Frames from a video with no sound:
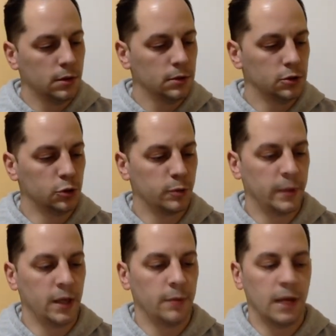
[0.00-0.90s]

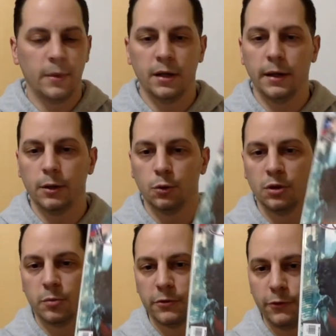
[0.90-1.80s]
Superman Batman Annual
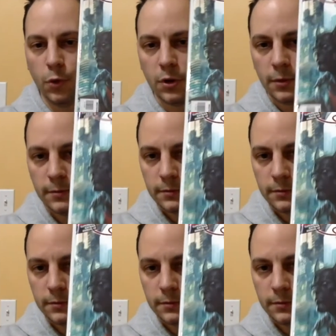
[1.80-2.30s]
number 4.